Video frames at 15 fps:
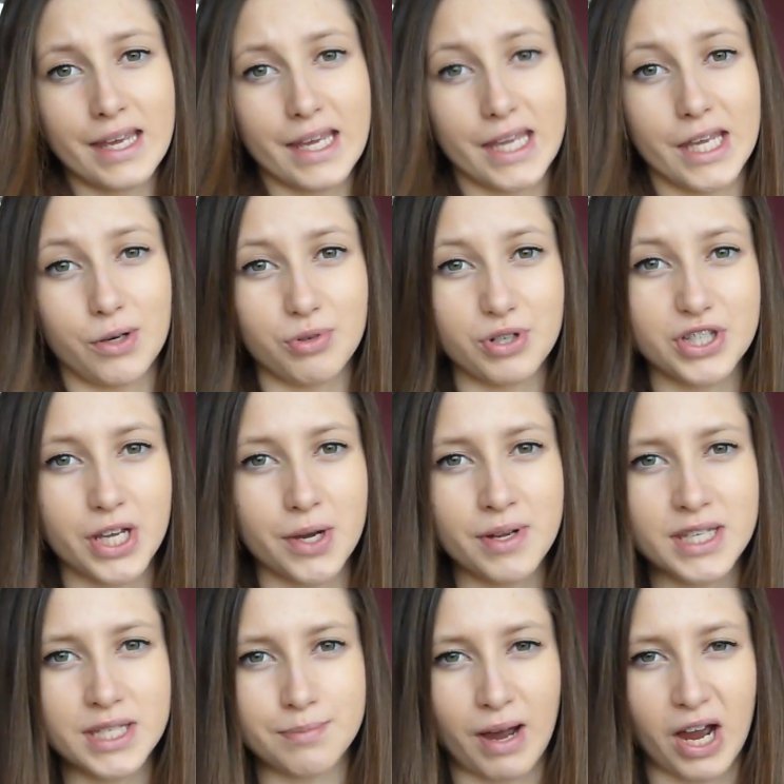it was so
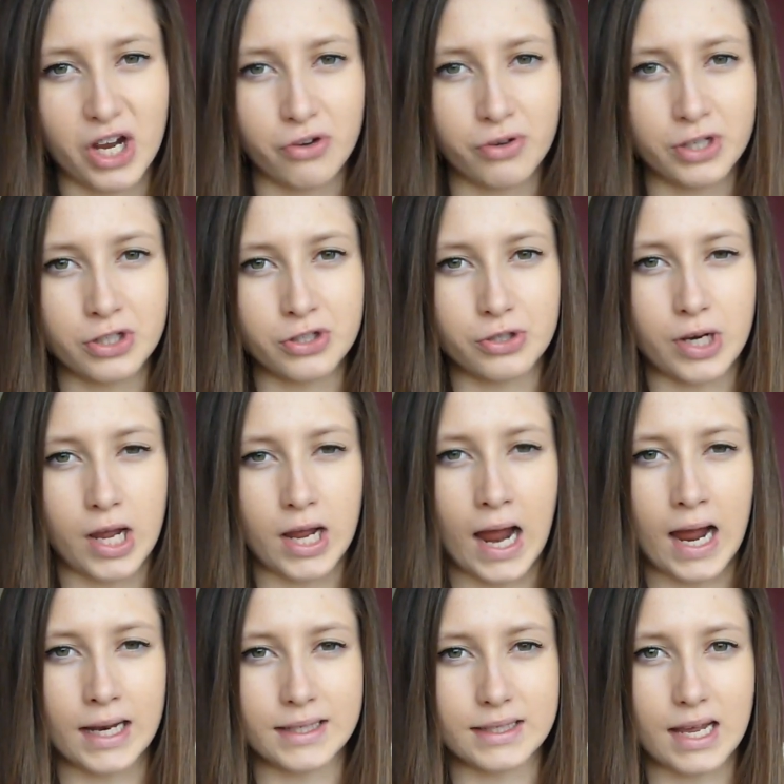inspiring.
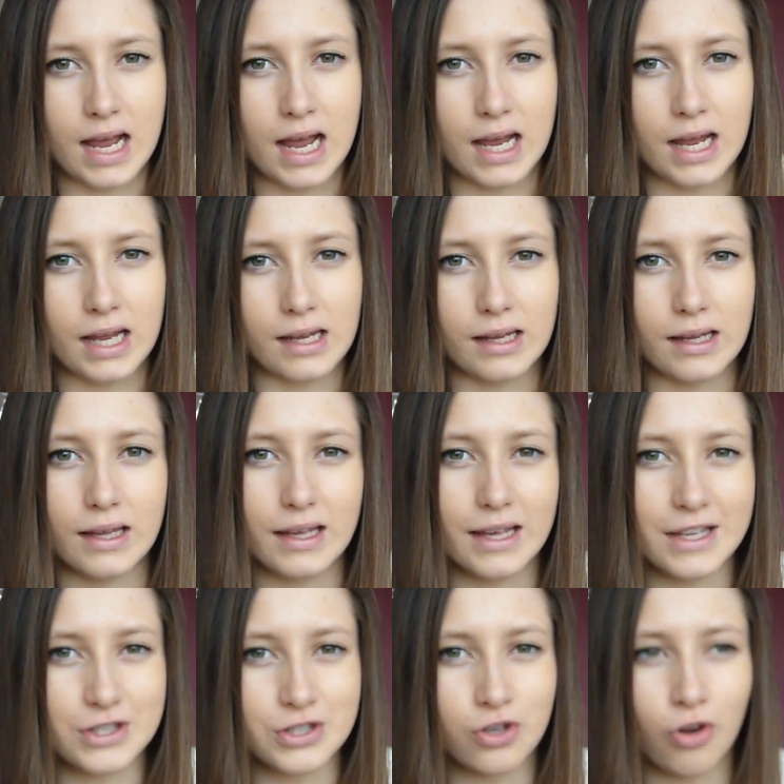And
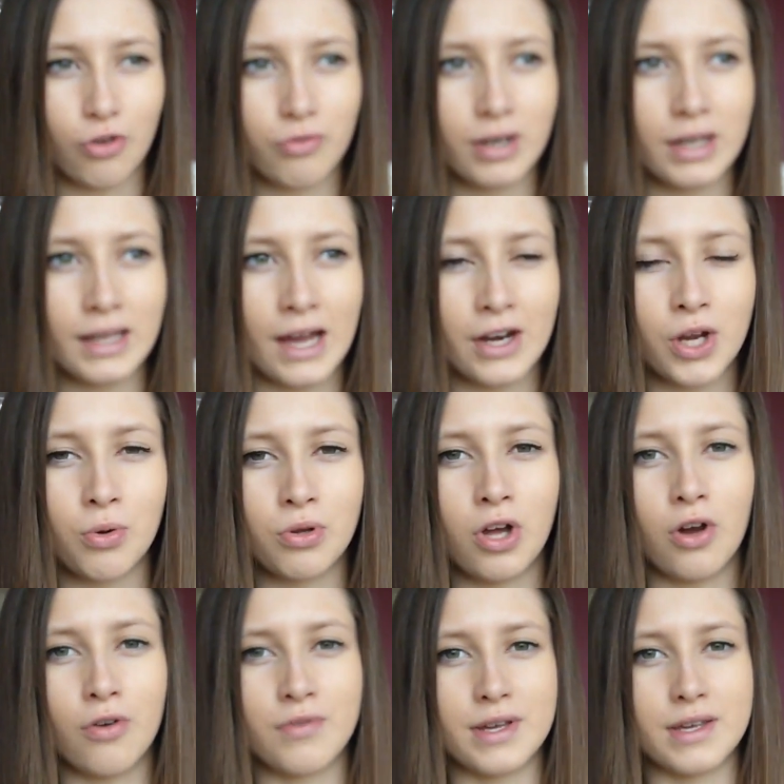it's not really, I know a
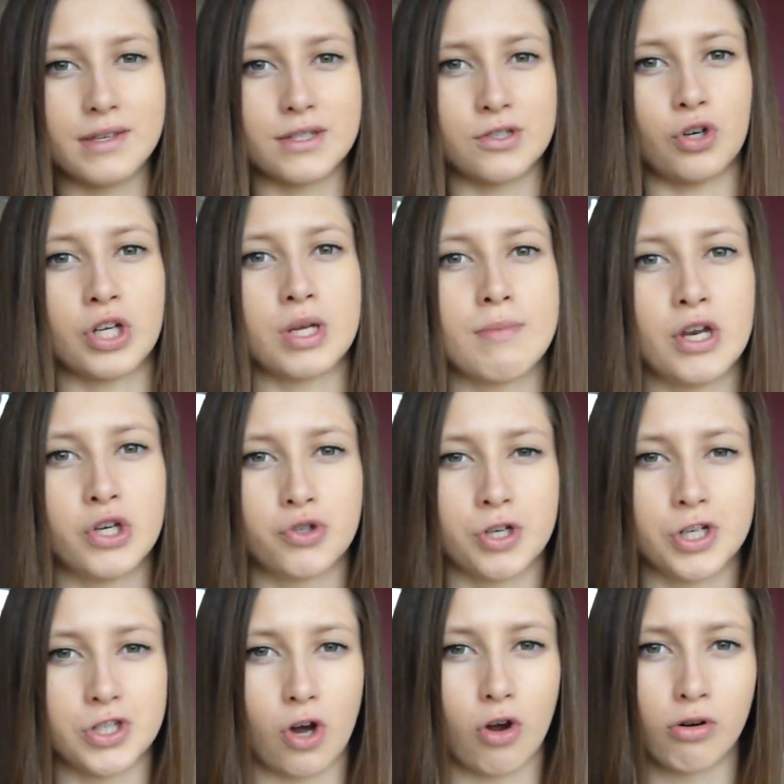lot of these
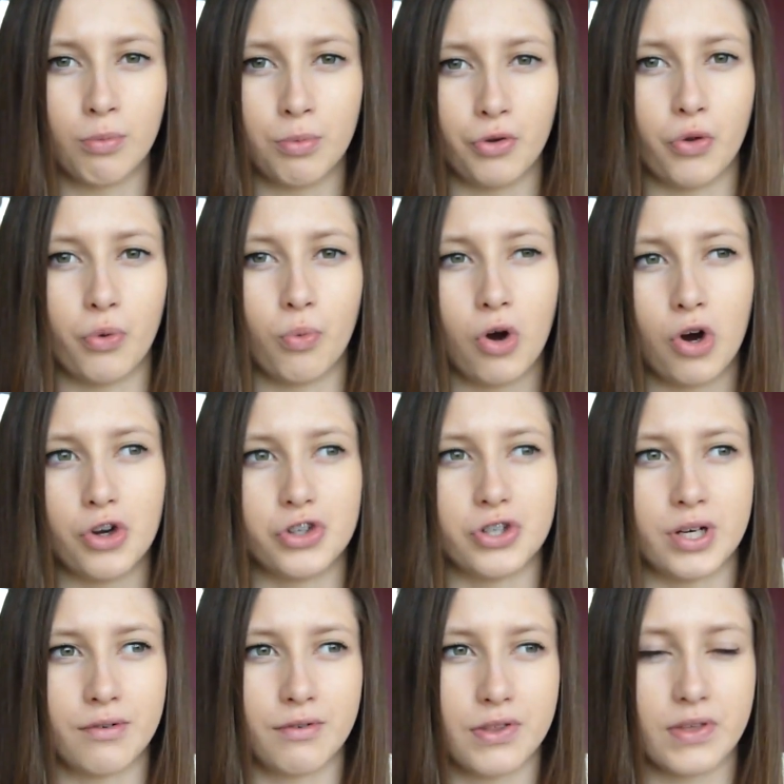documentaries are horrible to watch
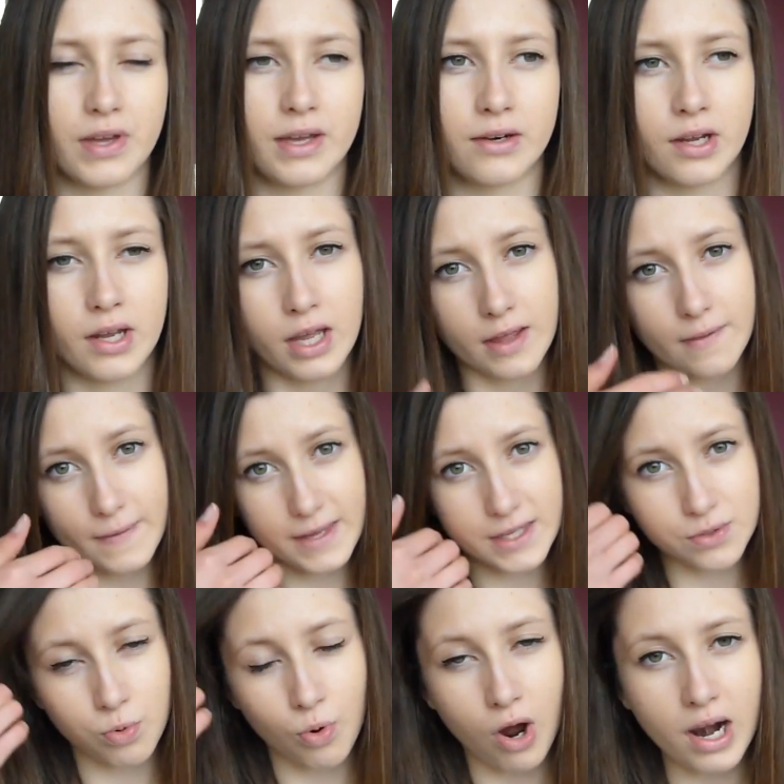and everything.
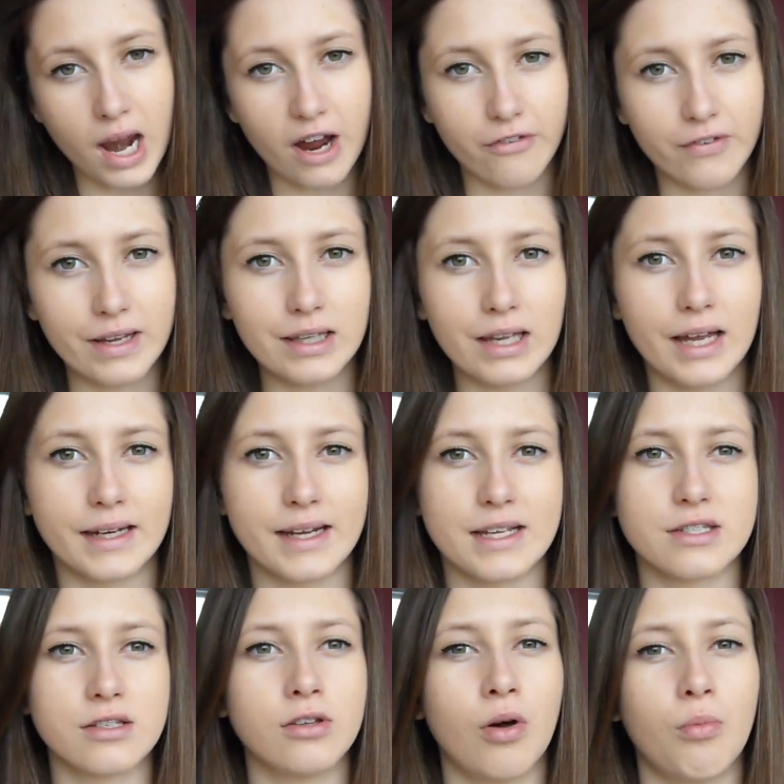This one, I feel like
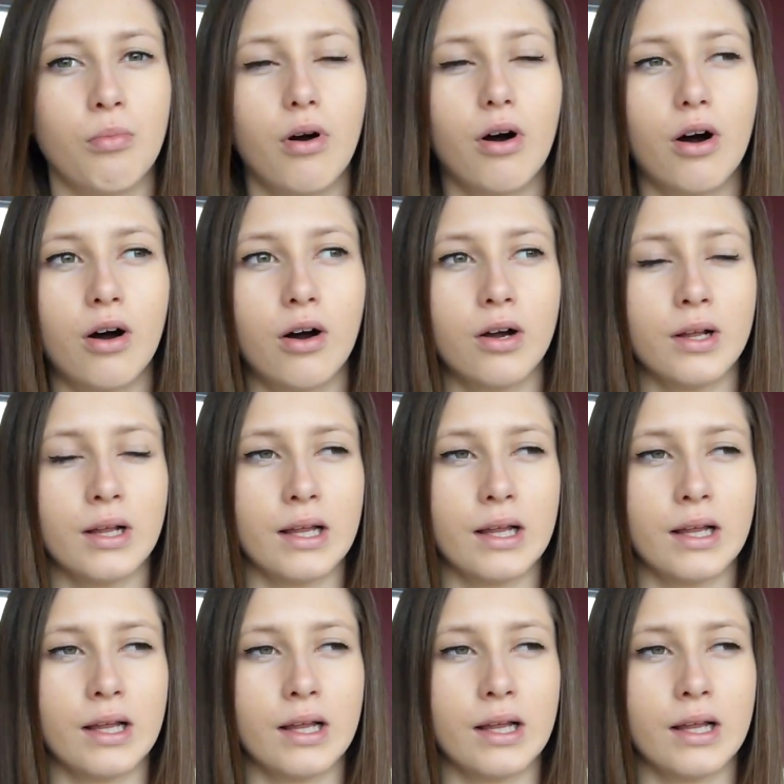it's a lot more